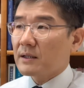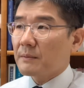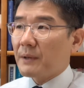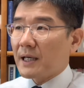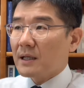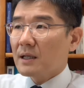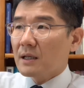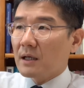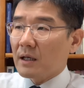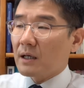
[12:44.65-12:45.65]
by
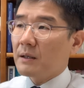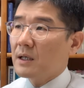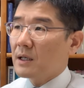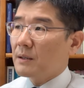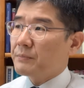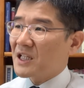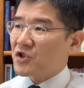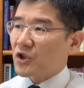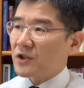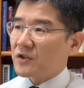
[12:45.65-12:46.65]

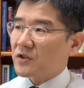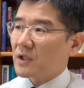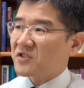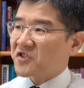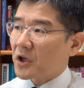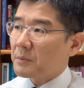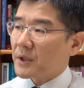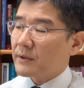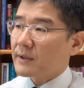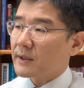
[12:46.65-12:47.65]
preacher's sermon.